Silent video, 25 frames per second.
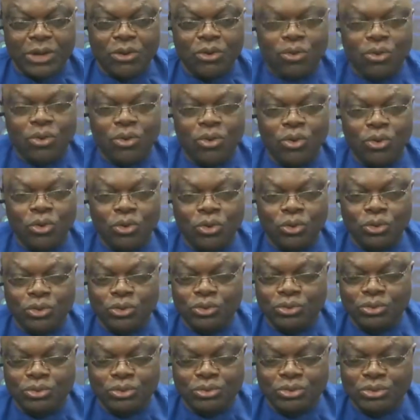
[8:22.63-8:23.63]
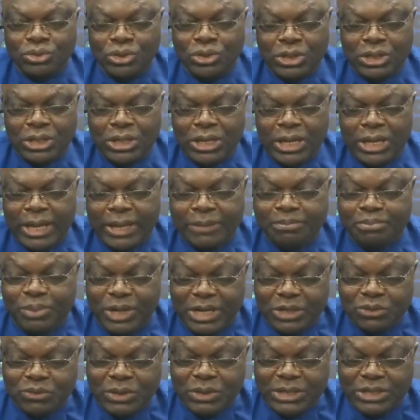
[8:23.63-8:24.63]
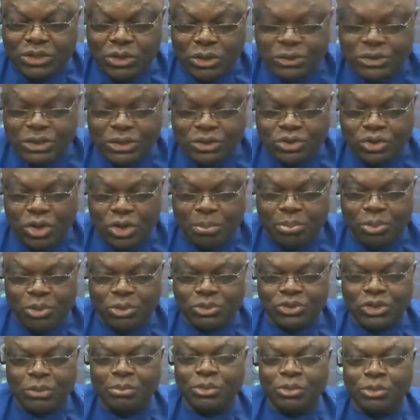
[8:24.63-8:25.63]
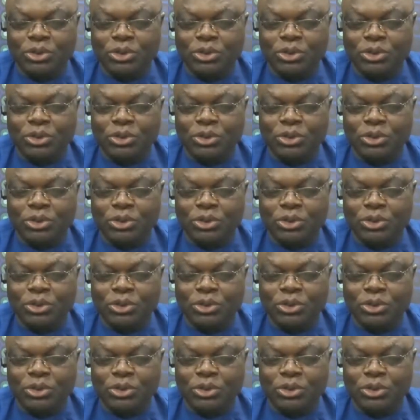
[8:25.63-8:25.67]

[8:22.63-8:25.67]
They go go uh, place where just the chop.